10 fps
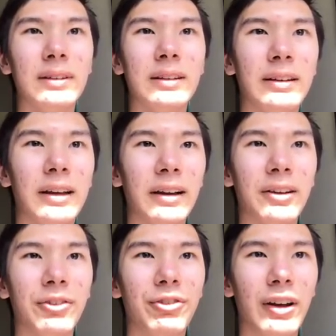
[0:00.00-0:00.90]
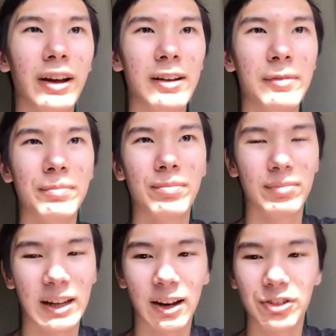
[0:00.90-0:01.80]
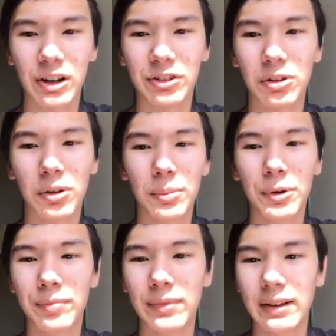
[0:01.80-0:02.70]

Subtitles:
Git config global.